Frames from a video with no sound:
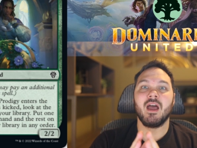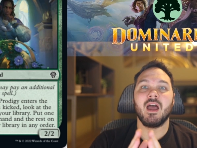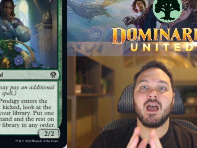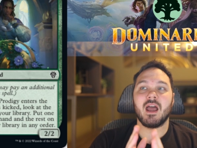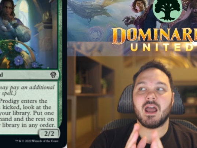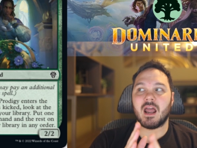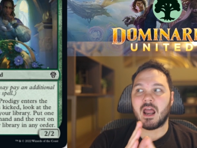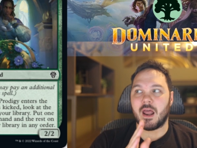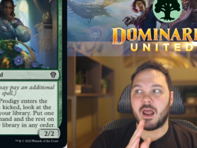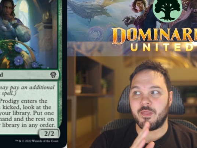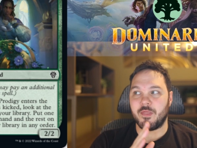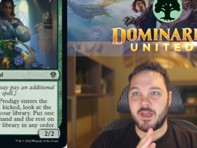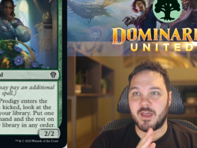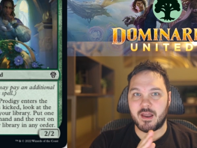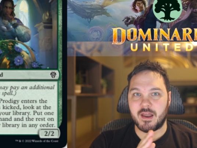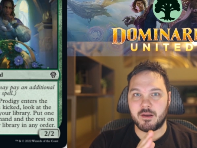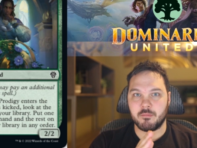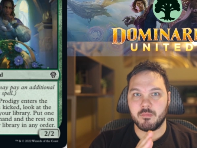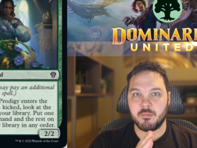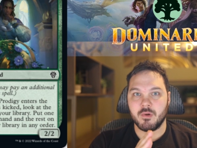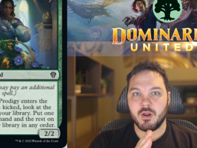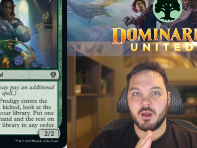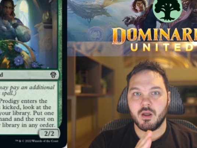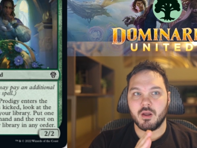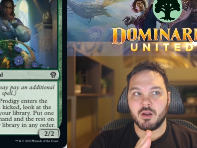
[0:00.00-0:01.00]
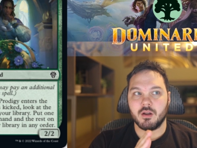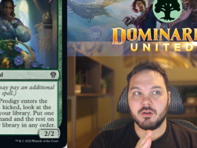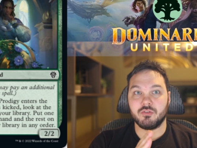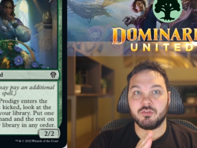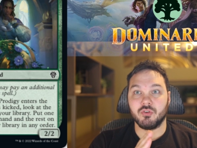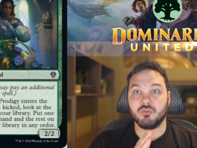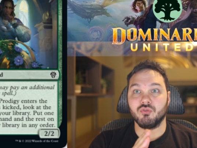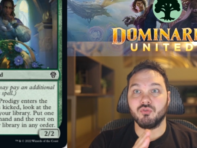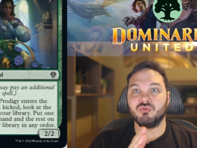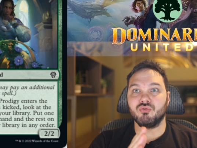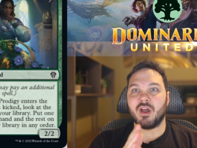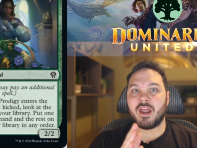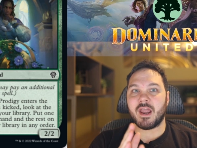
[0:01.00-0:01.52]
and then
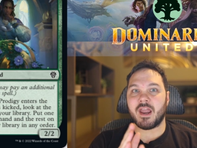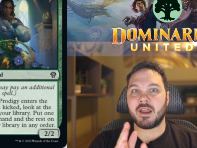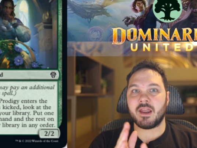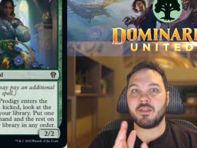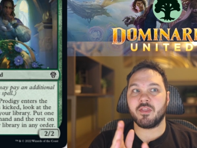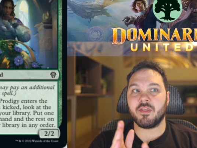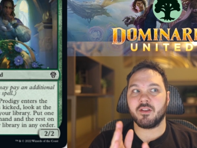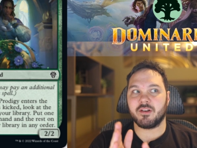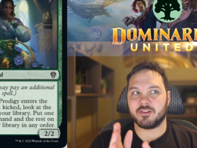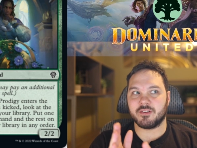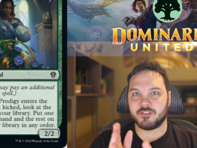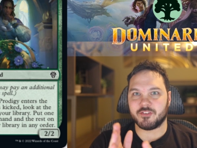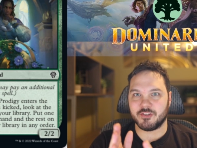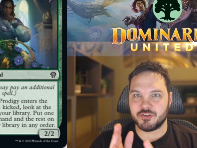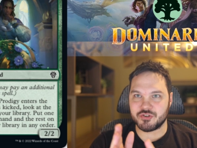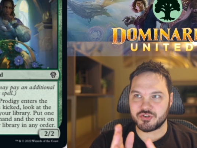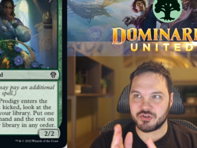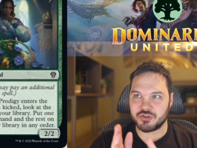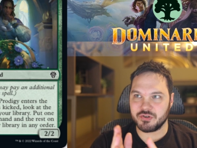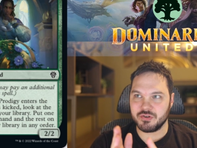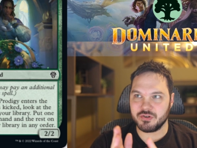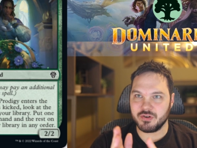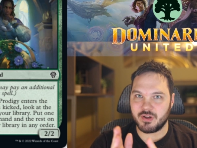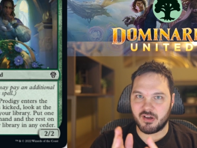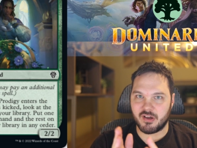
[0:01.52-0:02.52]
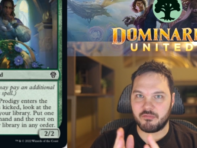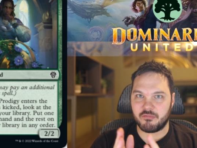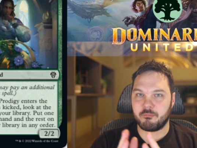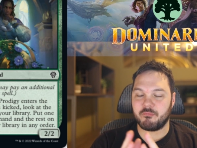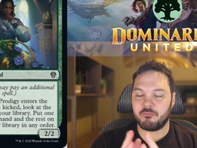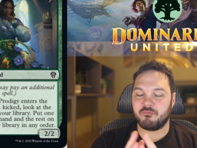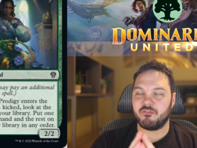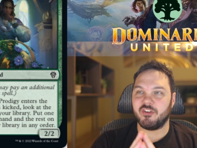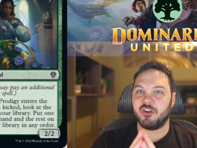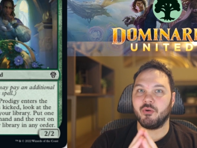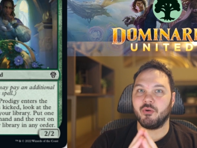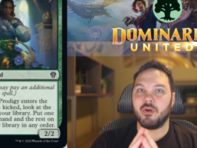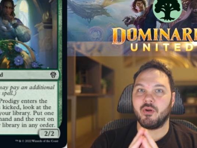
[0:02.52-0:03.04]
delay the decision of
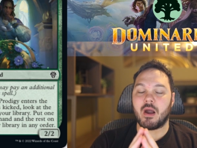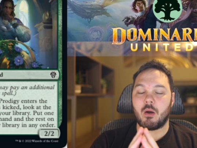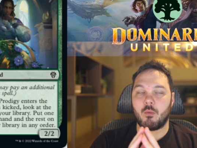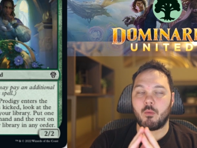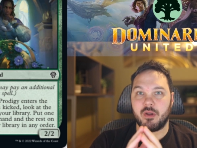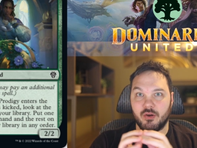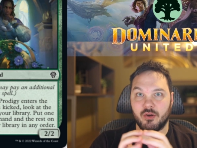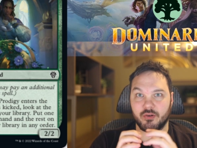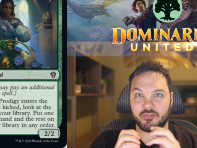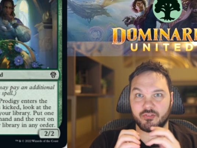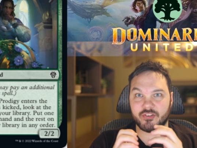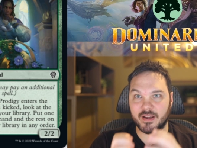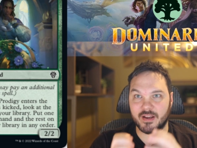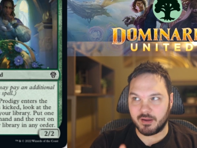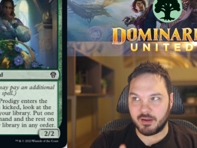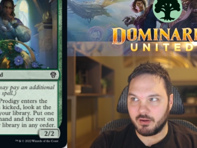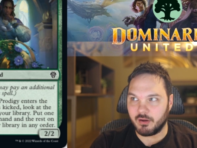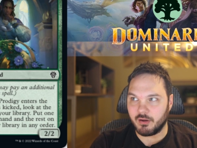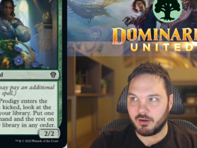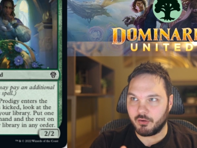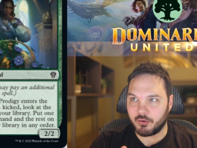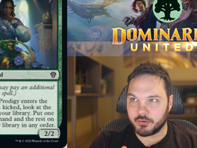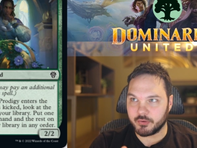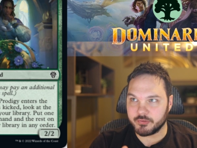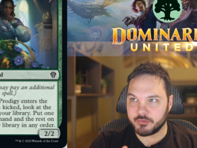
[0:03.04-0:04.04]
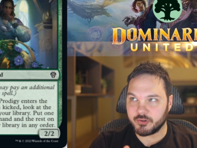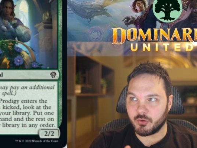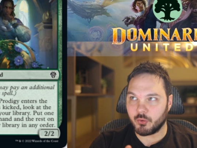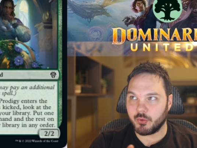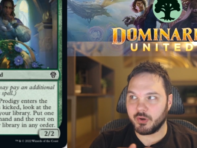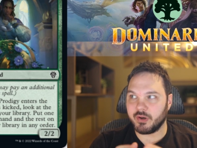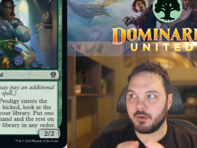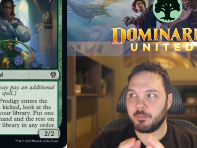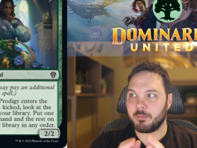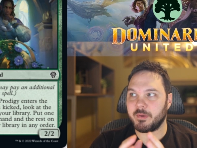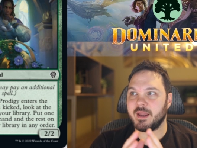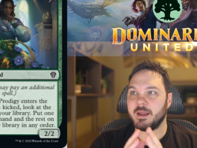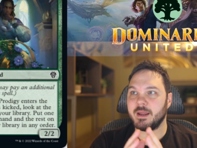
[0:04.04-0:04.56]
figuring out what your second color is going
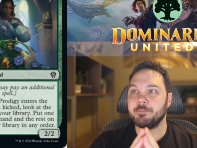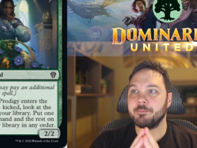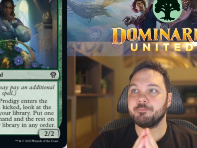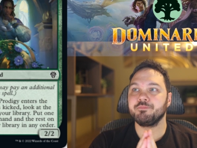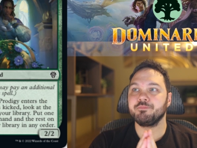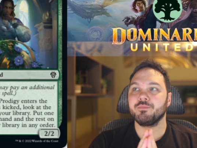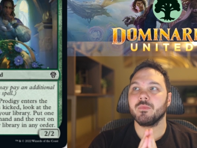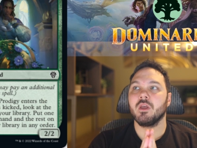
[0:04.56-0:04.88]
to be.